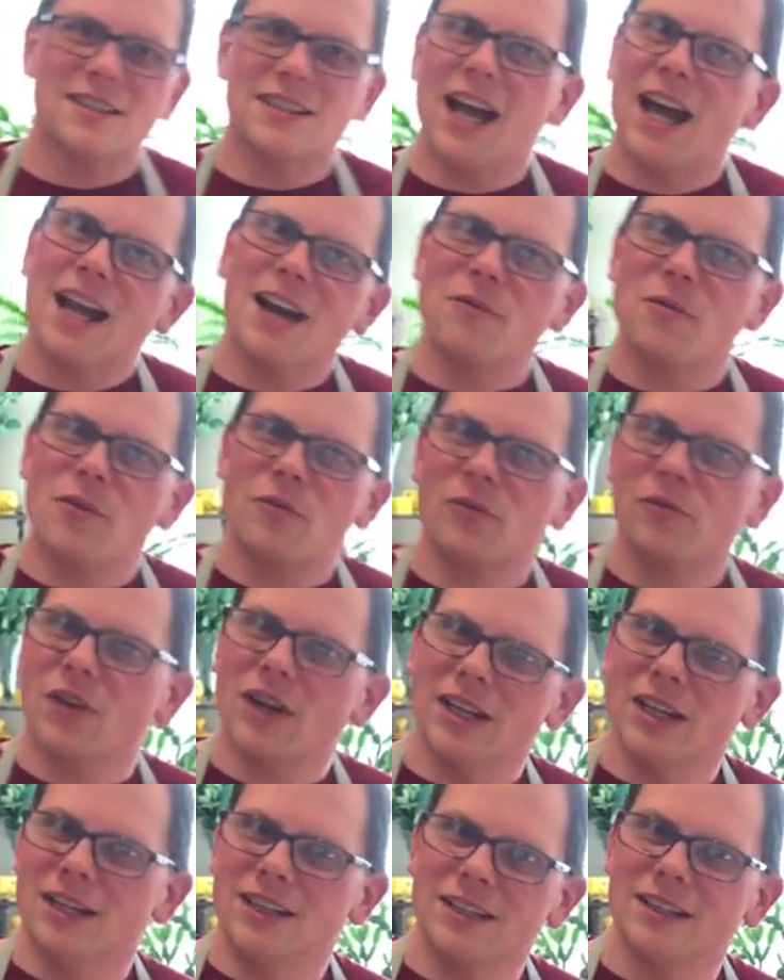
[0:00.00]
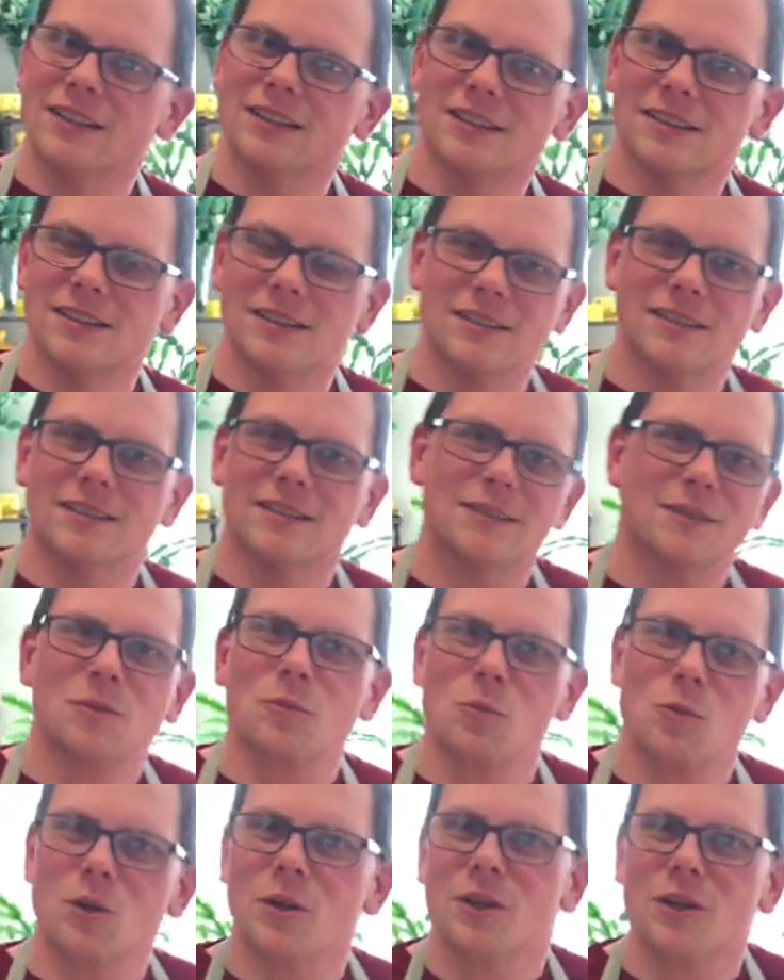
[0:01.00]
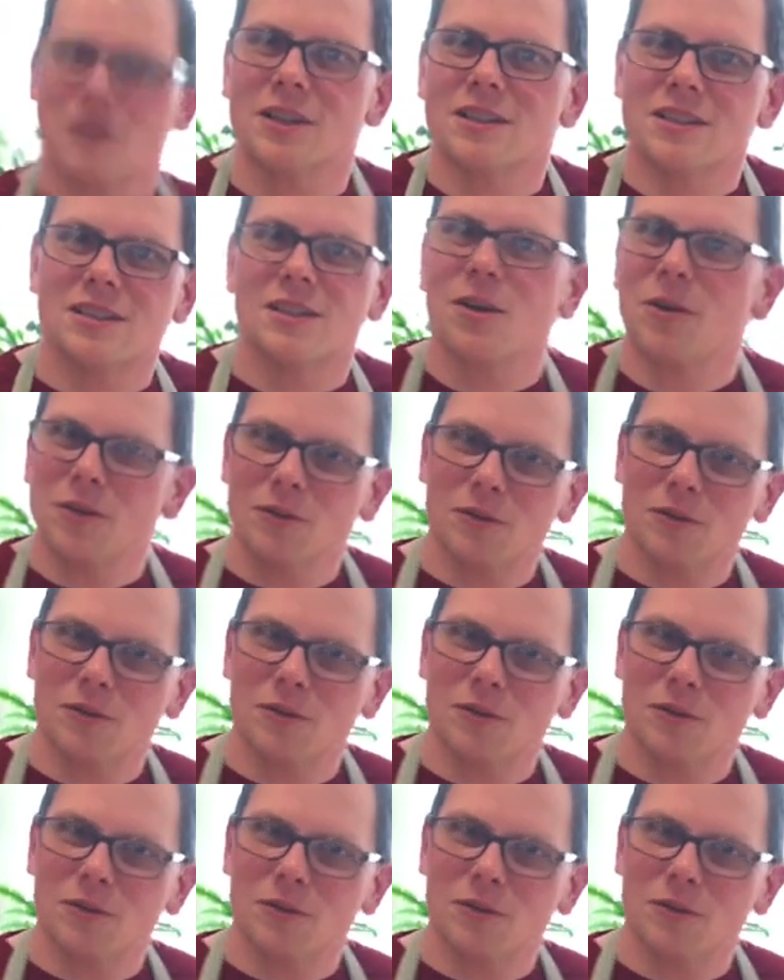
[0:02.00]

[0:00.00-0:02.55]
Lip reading: kind of a funny word, so.